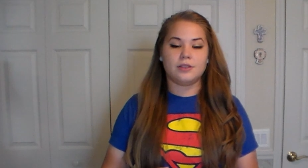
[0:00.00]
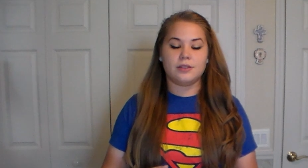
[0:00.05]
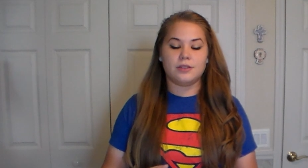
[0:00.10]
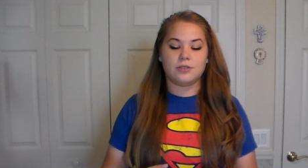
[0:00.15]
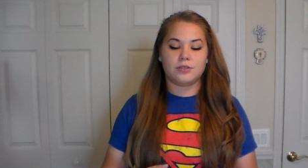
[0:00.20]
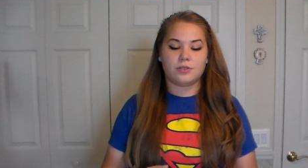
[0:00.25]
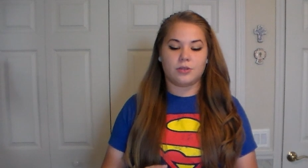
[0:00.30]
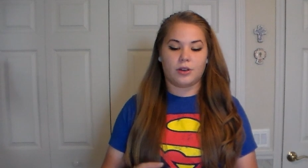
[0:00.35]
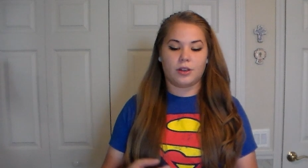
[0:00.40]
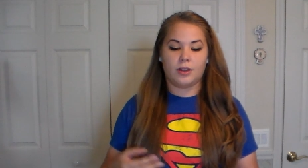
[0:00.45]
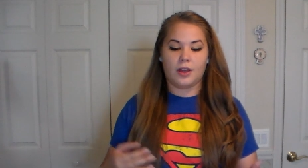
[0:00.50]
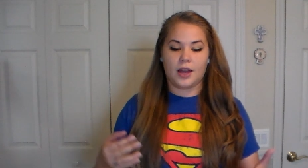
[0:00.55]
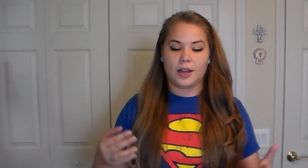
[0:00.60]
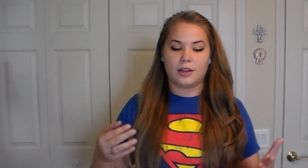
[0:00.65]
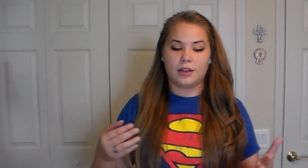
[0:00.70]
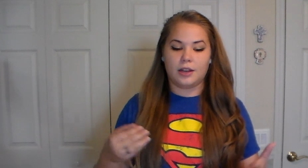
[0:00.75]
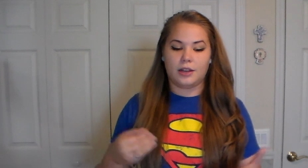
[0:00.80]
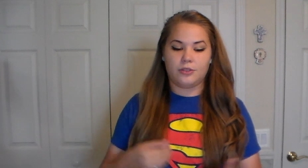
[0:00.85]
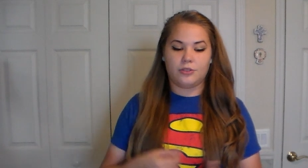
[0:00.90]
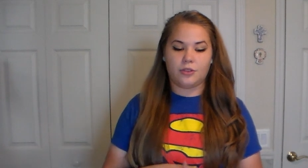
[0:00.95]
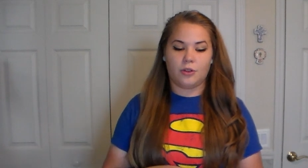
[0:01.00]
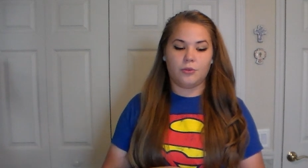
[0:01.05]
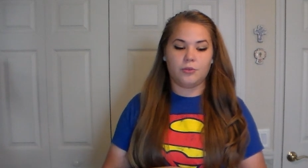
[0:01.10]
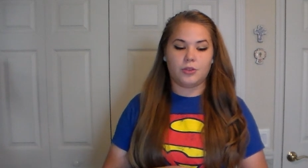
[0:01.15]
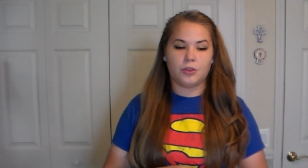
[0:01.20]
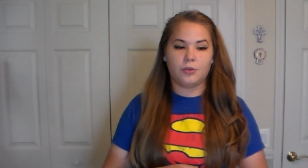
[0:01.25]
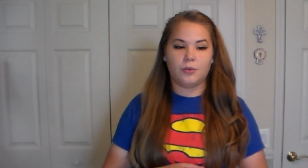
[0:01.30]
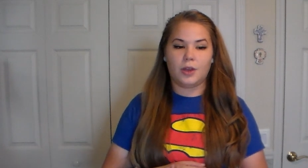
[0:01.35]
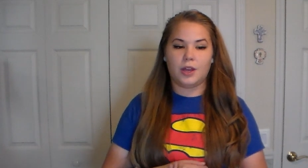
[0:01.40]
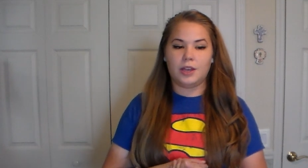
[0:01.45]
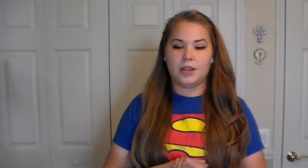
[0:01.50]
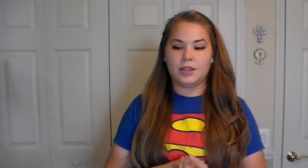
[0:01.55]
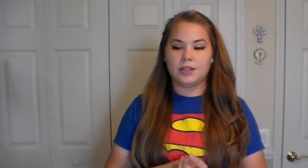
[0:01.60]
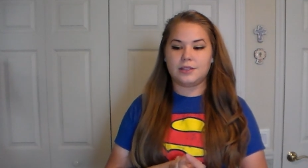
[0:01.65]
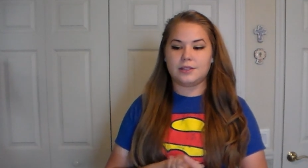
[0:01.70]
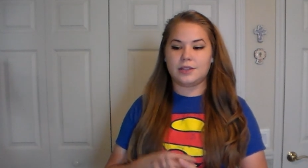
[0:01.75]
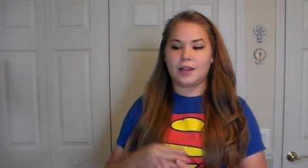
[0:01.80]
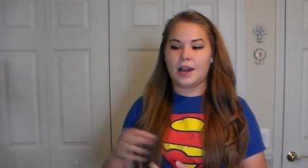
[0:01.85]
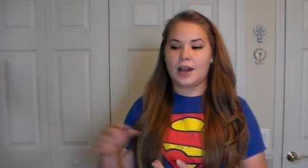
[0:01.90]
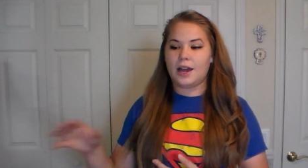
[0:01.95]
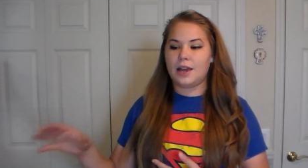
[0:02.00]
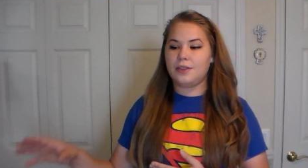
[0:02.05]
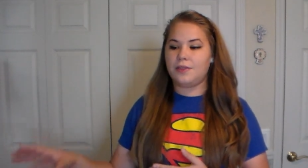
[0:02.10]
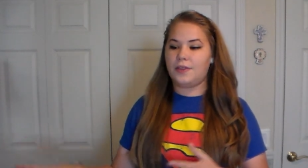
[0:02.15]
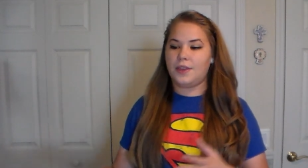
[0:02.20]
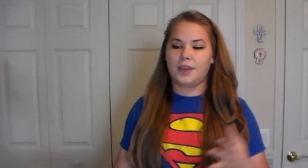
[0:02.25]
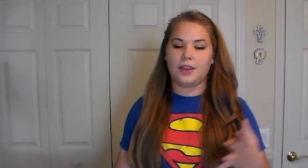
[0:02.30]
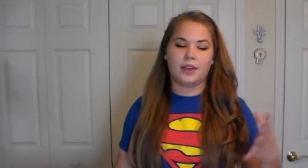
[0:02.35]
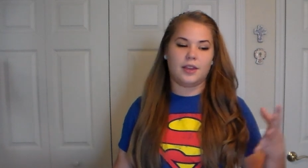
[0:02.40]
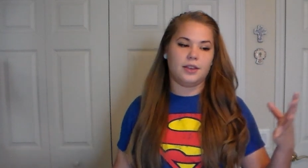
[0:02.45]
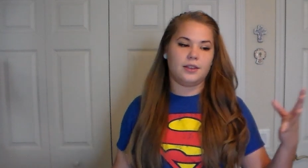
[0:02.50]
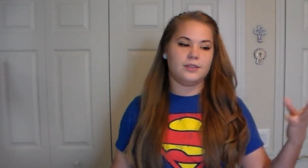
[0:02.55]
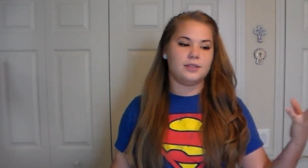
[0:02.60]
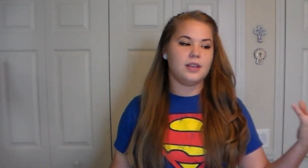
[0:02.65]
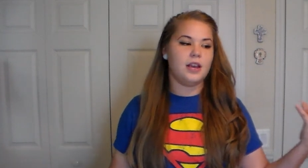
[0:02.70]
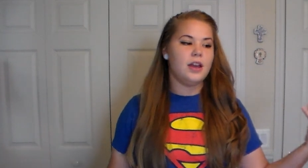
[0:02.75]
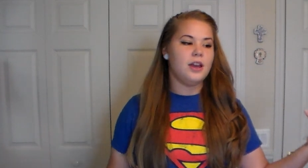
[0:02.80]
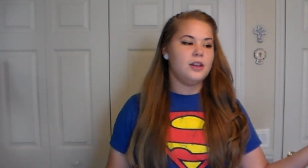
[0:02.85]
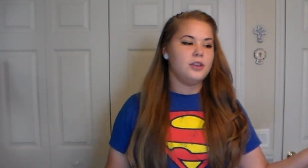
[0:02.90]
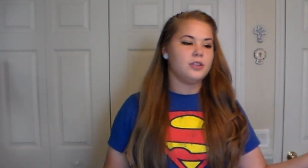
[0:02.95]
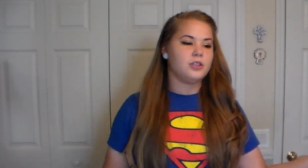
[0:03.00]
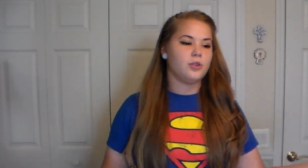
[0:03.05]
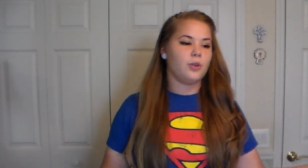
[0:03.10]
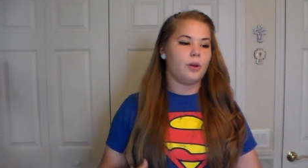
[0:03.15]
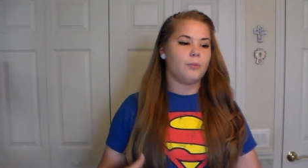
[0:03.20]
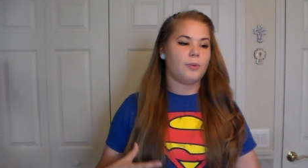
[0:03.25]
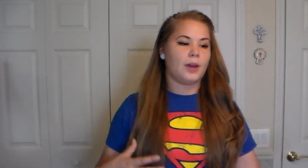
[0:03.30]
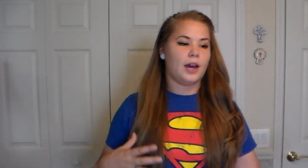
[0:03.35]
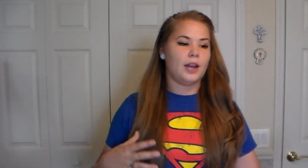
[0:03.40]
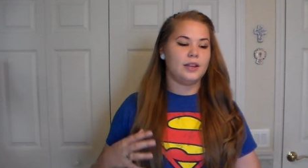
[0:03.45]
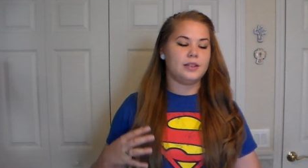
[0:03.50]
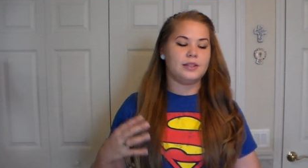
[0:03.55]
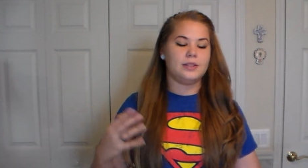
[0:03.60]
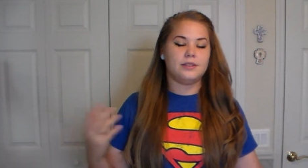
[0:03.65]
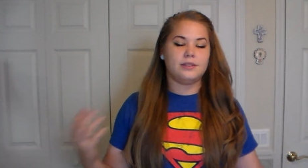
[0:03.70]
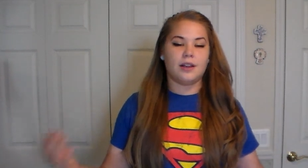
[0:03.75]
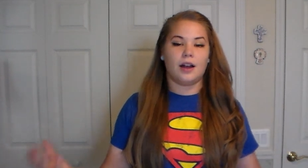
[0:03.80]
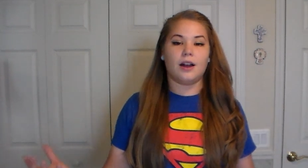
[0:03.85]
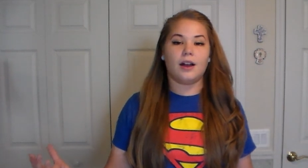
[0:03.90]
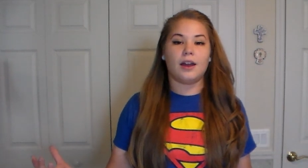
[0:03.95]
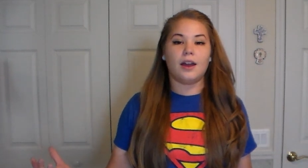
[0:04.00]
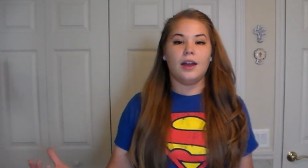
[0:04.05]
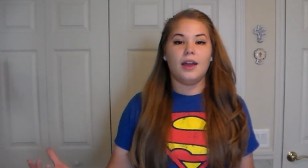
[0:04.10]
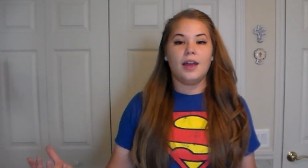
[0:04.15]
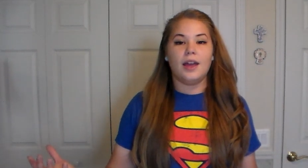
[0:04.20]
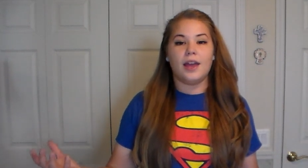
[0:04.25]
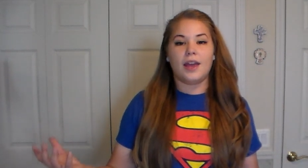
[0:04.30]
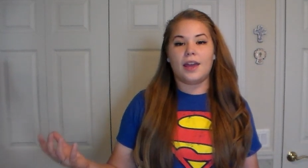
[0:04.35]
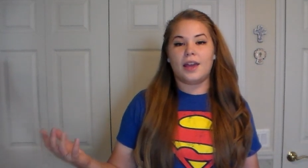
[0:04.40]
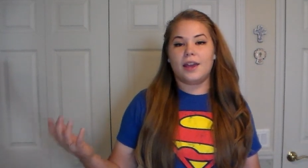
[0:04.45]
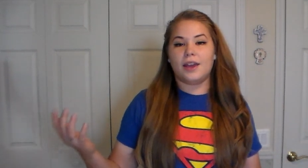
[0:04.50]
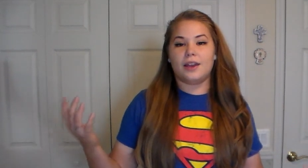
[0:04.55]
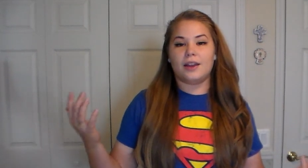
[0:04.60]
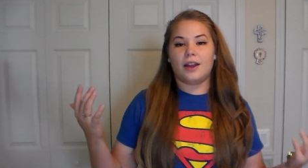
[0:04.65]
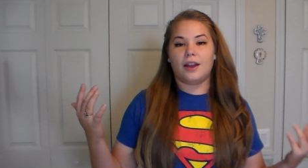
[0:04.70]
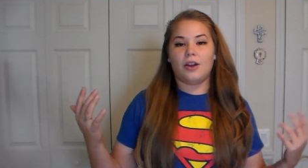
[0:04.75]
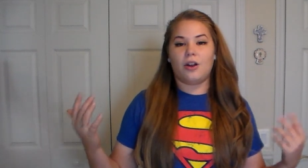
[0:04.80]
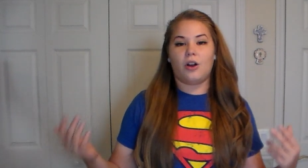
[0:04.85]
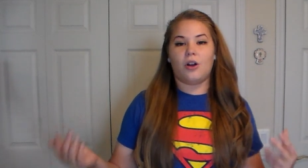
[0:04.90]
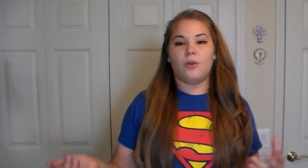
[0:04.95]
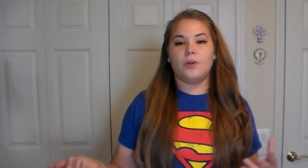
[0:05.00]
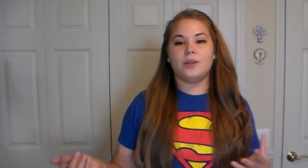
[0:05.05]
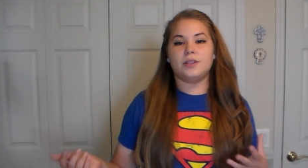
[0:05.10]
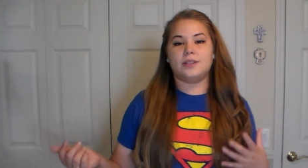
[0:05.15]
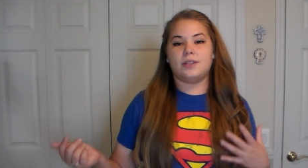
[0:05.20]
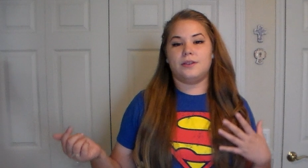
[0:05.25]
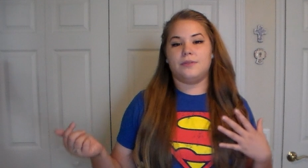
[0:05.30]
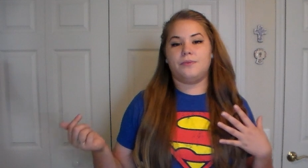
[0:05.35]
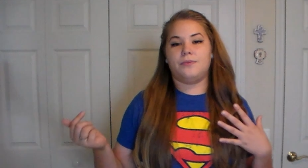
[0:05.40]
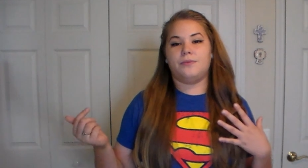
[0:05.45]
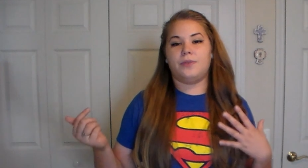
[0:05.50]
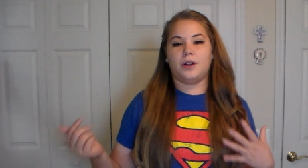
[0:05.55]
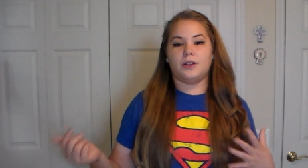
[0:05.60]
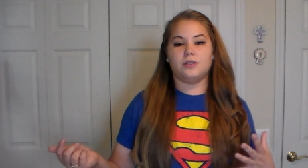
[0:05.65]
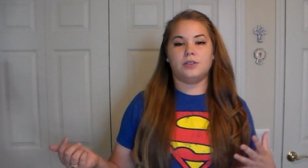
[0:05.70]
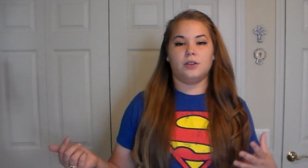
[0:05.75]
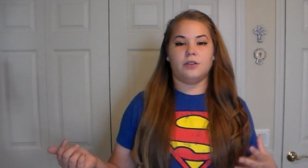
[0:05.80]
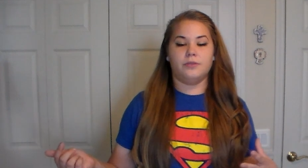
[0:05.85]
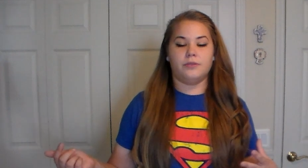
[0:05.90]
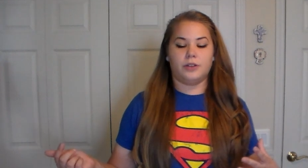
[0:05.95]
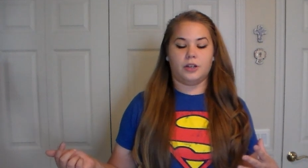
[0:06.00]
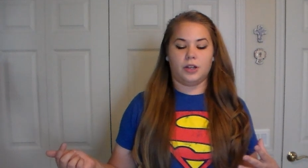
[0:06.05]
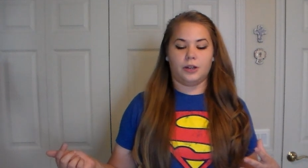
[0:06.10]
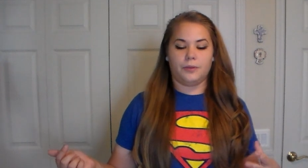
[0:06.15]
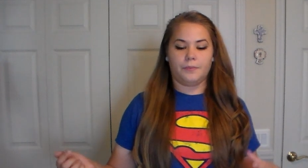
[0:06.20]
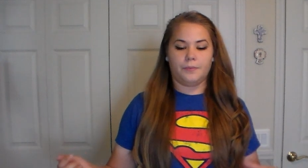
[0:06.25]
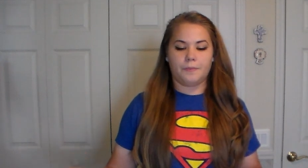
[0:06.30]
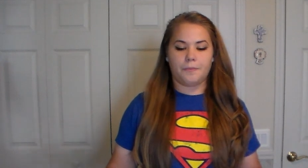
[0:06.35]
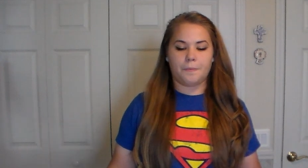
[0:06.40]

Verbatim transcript: into the storyline and I don't do any side things, so I'm kind of stuck and I always get fucked over.